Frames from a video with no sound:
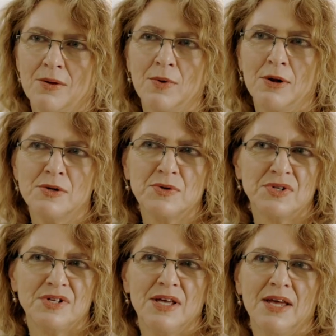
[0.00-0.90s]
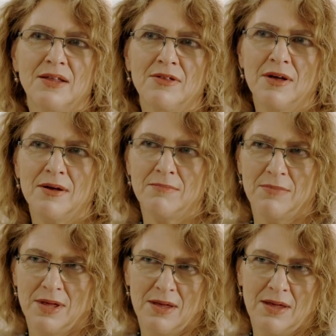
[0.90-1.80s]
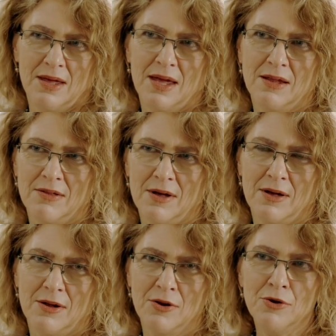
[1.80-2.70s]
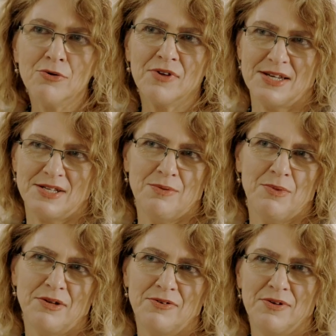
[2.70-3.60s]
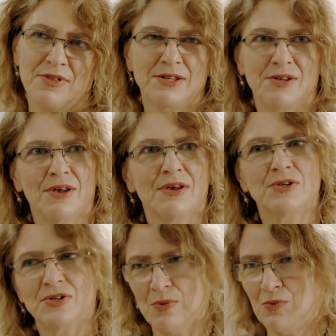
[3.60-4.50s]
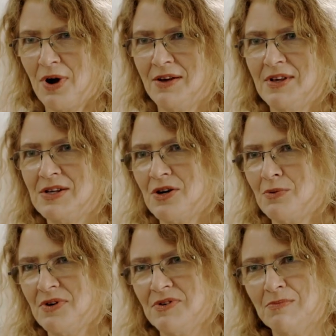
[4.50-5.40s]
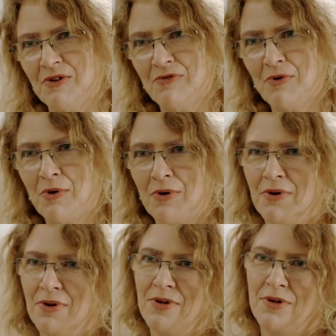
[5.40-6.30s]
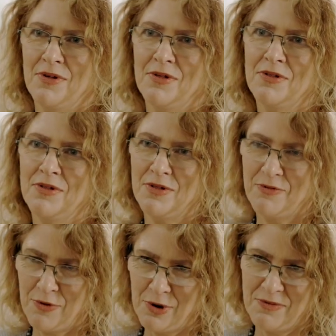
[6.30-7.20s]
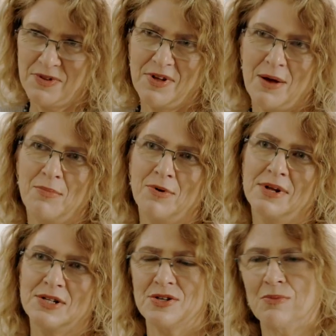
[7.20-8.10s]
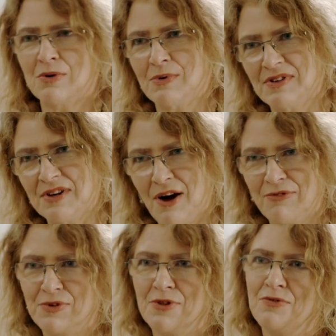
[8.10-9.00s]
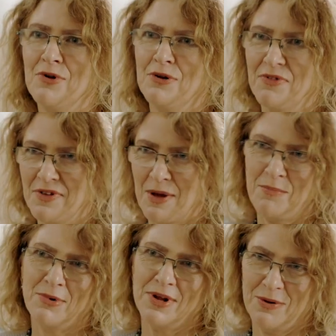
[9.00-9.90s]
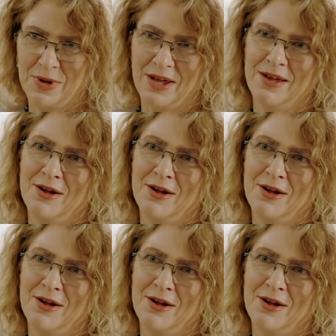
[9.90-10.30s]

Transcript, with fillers: we also see in the in the New Testament mm -hmm. that some writings are written before the fall of the temple and some are written after the fall of the temple. And we,